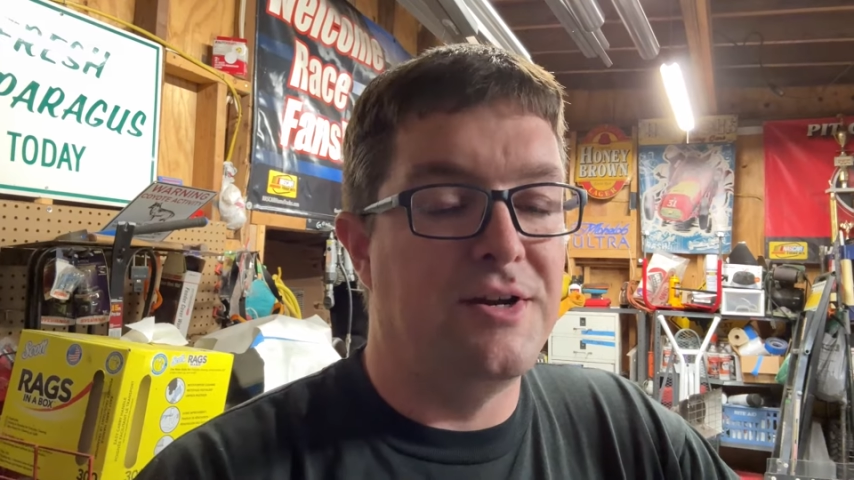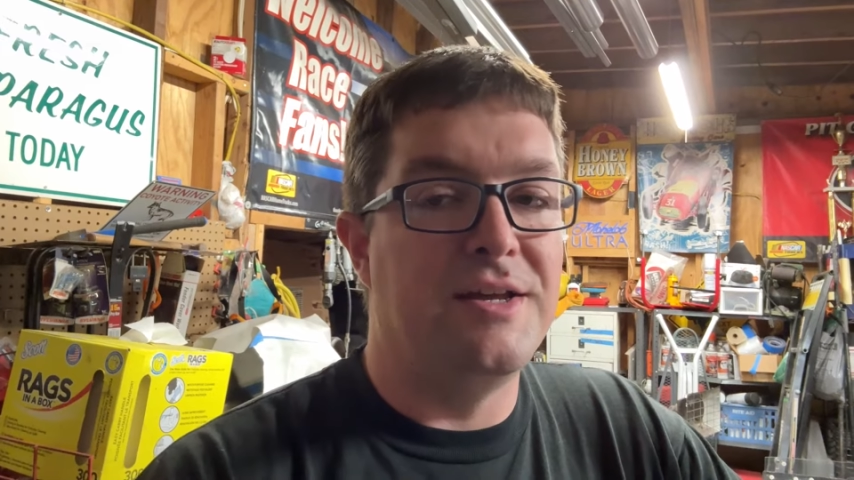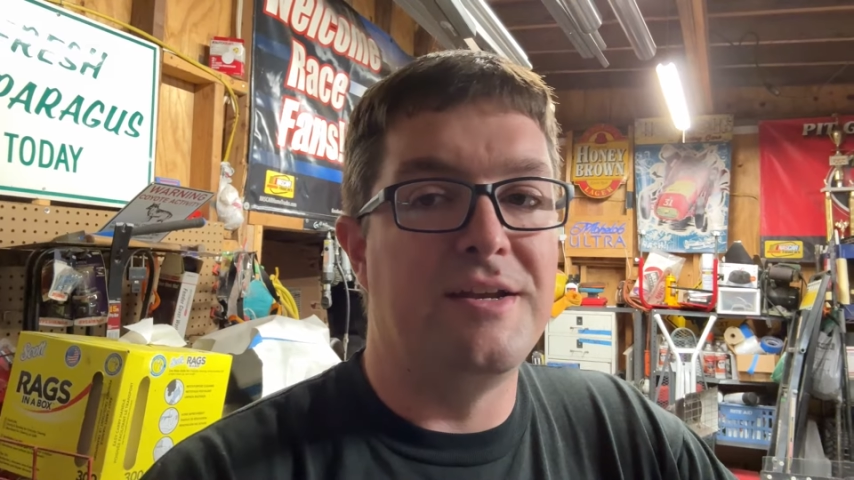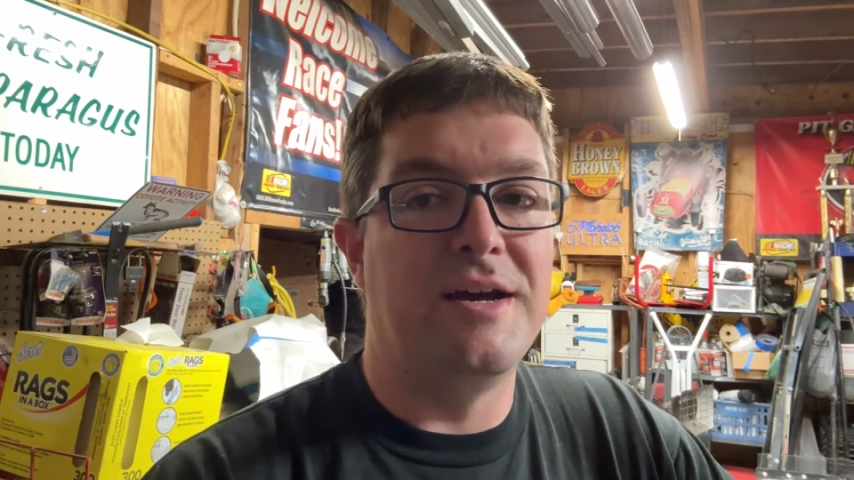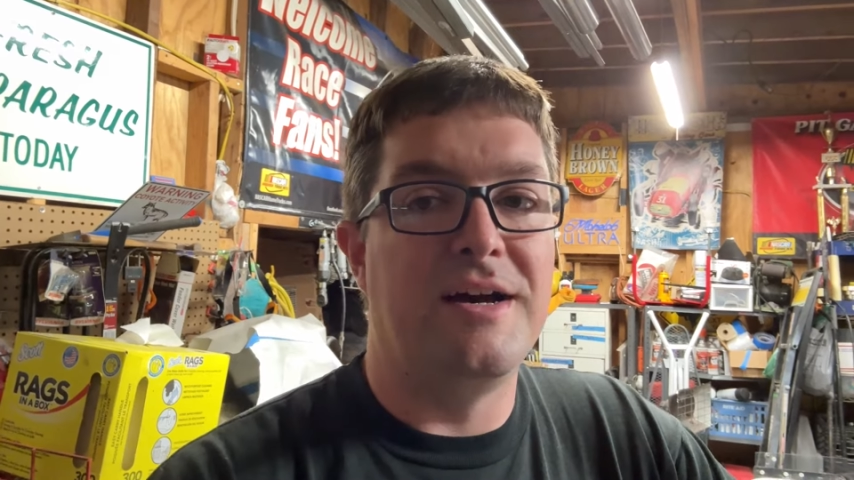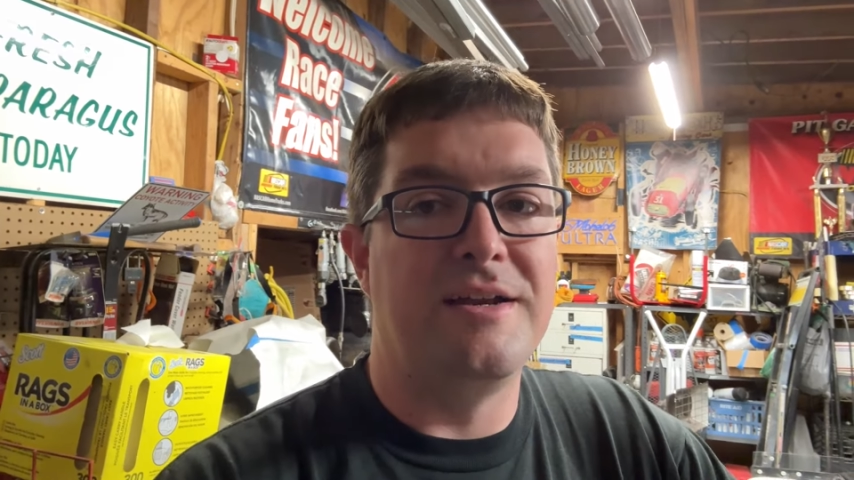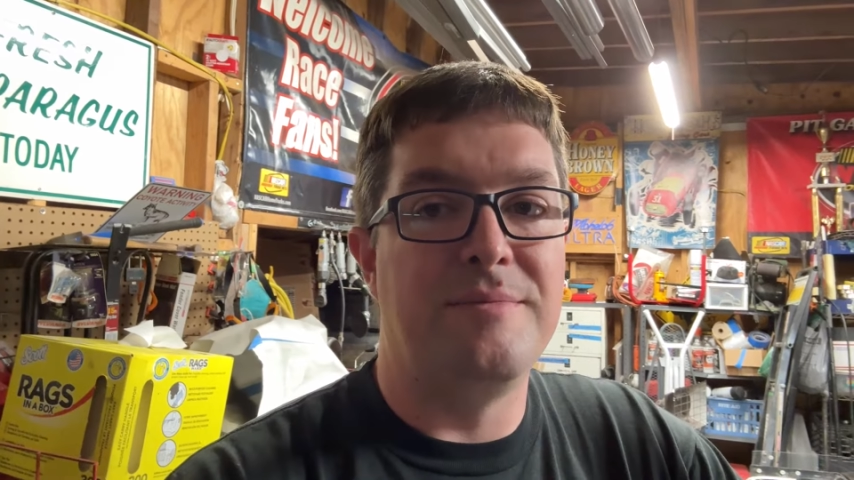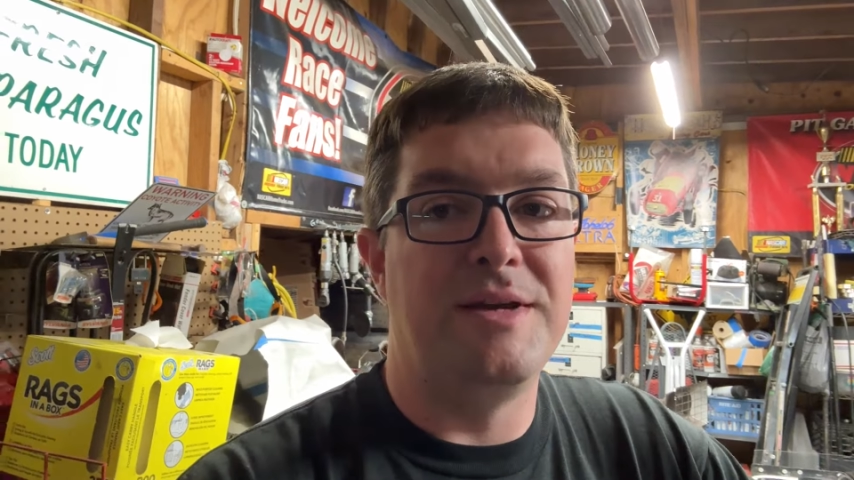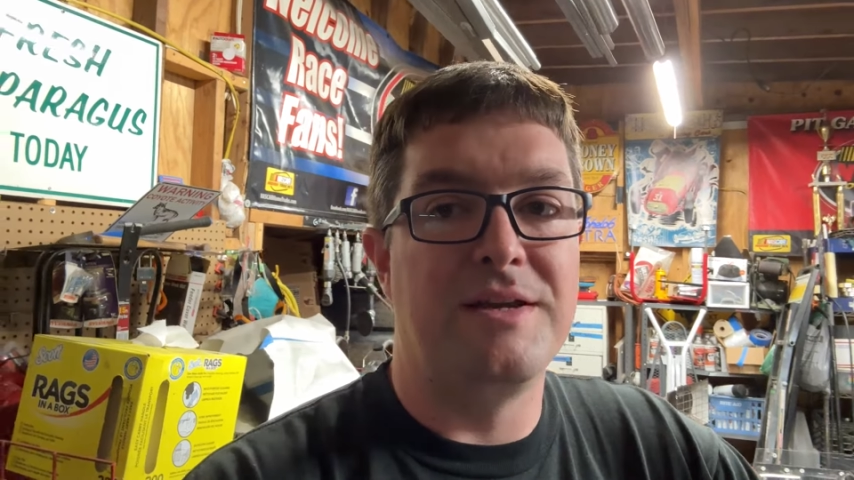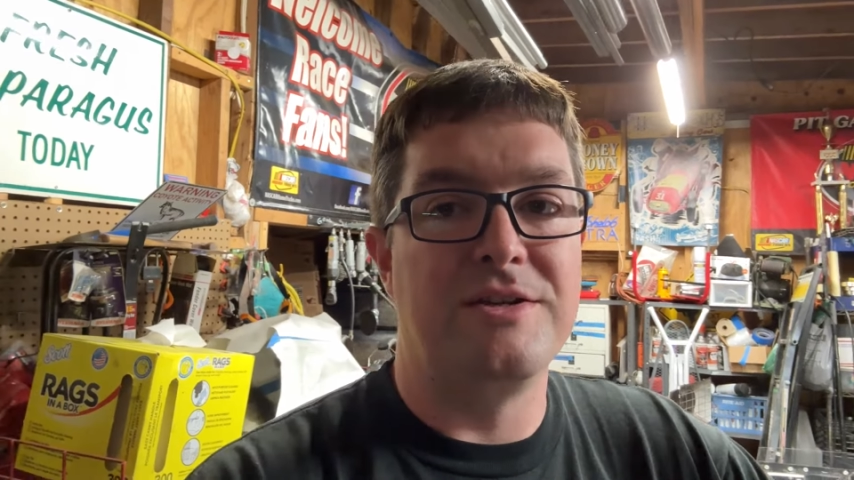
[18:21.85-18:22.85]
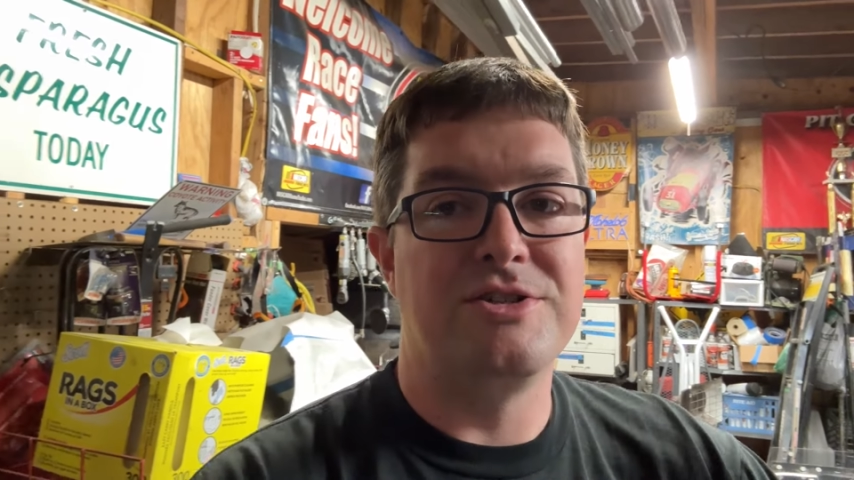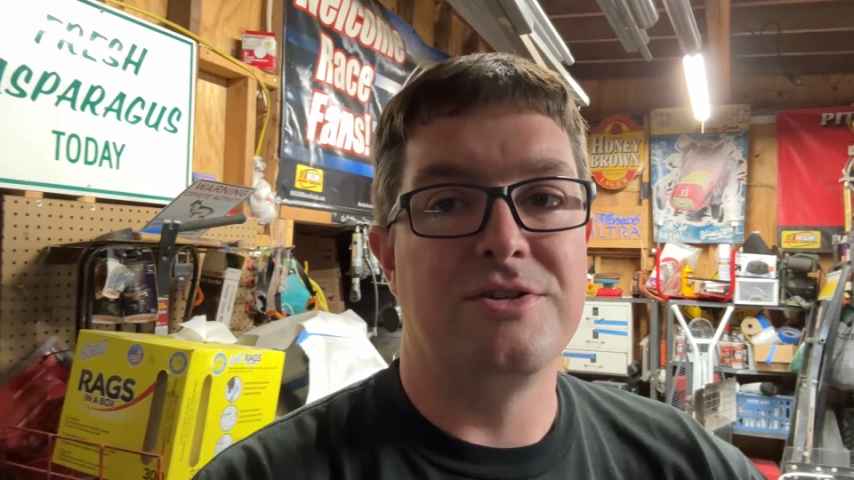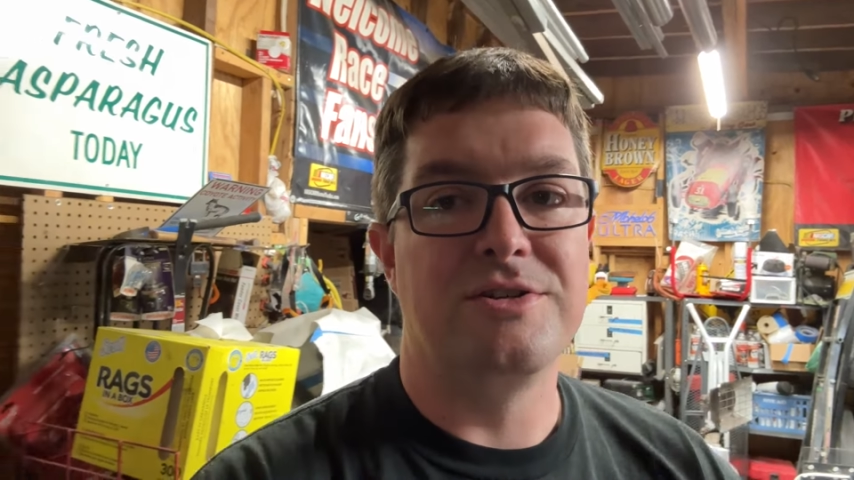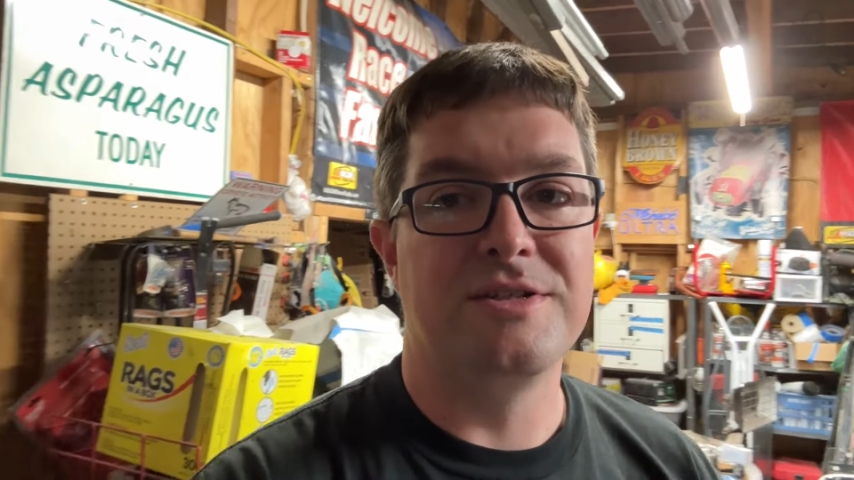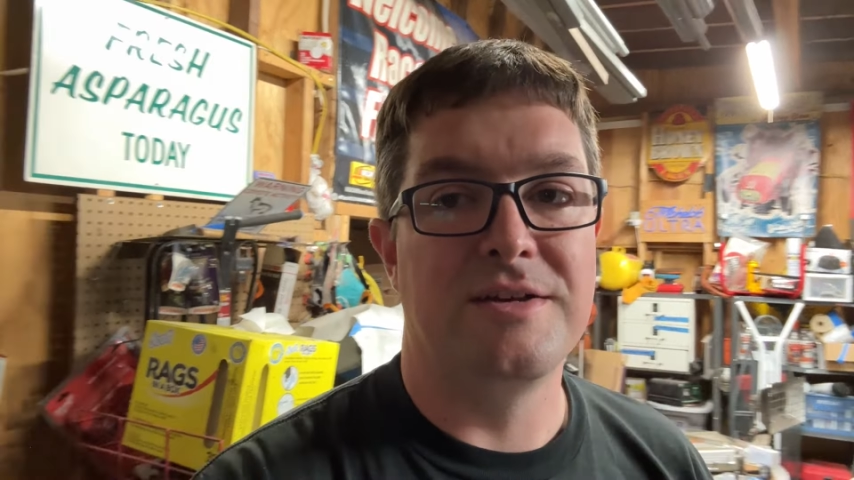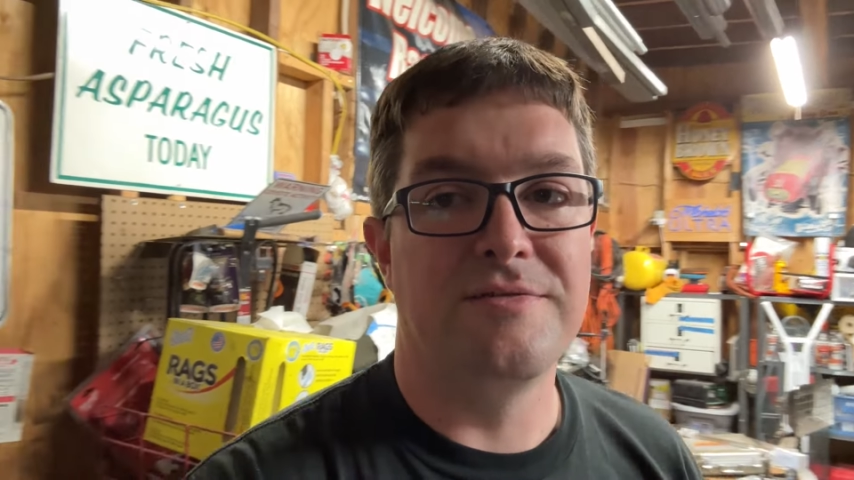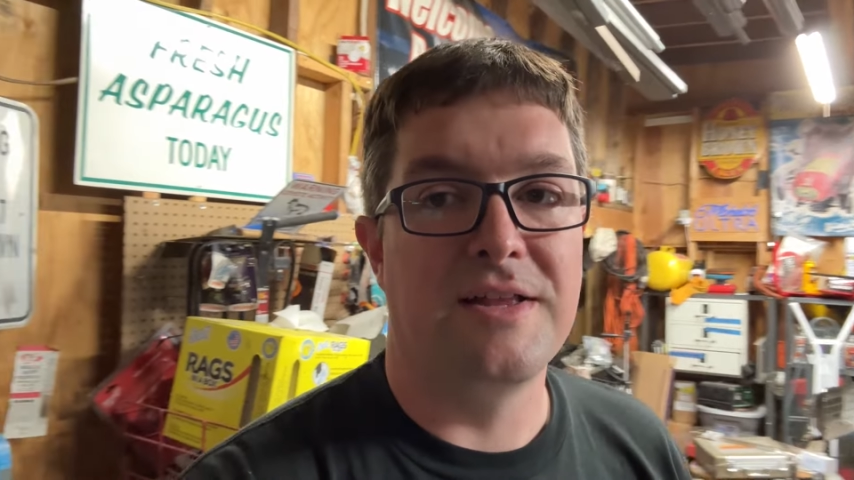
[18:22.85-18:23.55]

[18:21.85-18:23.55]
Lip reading: end on and making sure it's not